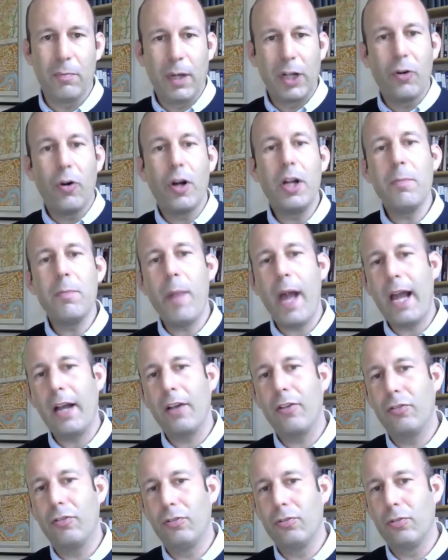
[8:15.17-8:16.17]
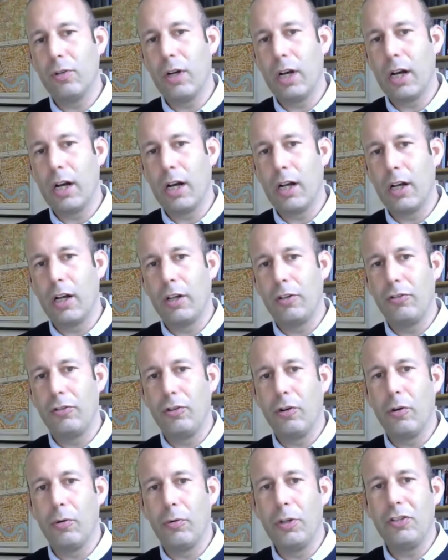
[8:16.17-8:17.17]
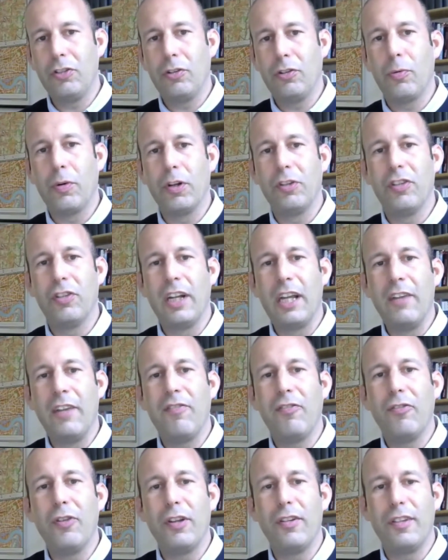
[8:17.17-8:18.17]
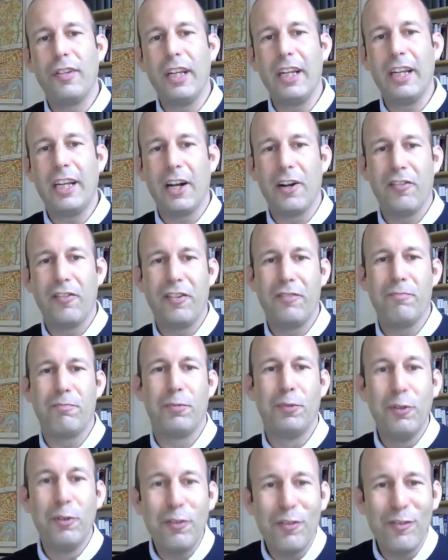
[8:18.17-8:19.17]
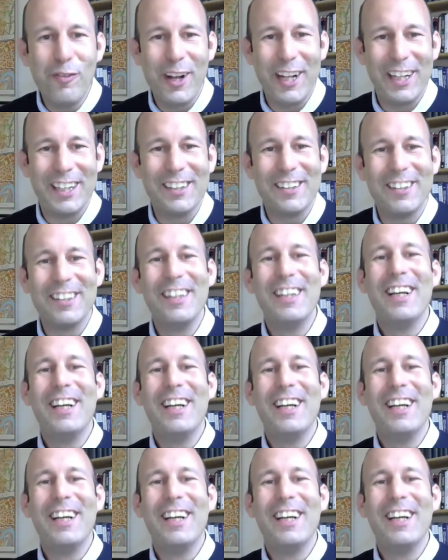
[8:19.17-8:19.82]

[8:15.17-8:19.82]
But going back to your original question, if we see kind of improvement